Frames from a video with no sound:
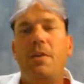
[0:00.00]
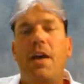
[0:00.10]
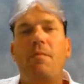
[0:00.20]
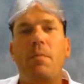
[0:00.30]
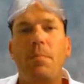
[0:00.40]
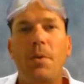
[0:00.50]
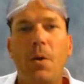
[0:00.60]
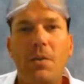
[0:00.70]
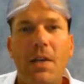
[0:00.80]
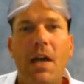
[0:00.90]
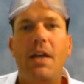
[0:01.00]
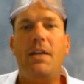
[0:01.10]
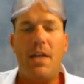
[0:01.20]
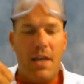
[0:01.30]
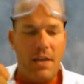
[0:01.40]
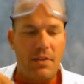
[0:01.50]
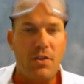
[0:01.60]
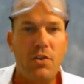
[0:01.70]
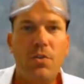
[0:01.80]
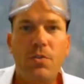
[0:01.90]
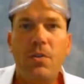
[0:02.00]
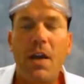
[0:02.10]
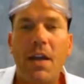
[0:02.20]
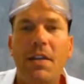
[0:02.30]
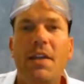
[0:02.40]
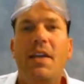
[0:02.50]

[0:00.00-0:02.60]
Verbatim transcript: we have the proton and the neutron,